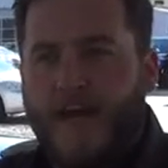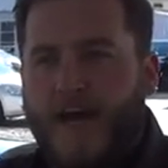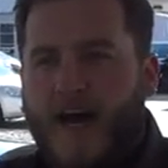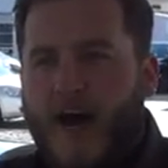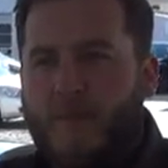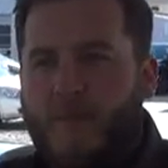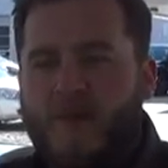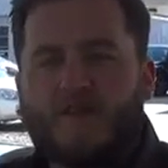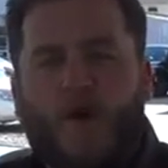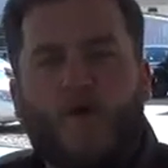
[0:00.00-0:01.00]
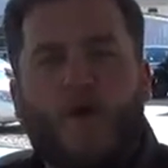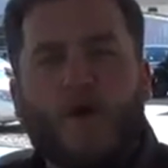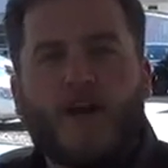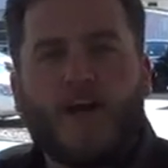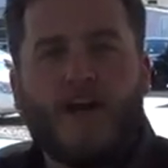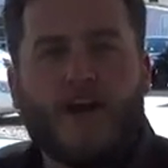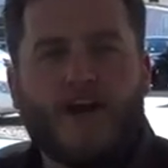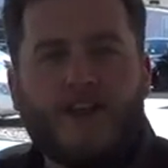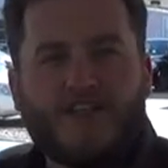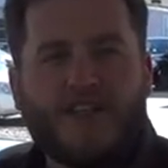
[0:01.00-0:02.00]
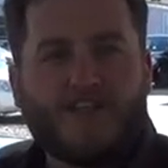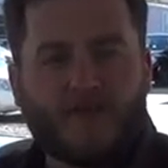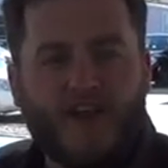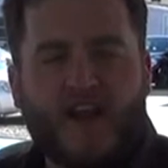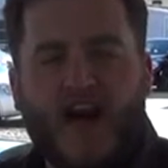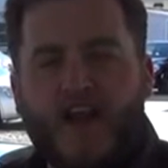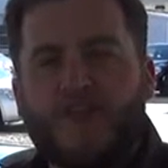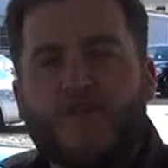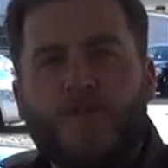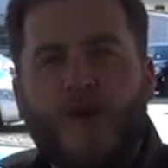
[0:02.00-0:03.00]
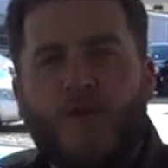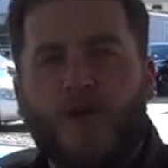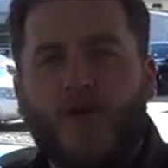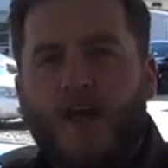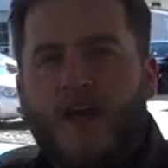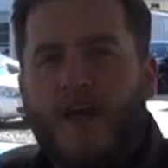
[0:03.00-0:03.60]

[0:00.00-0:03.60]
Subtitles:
The best part about working here is you get to meet a lot of different people,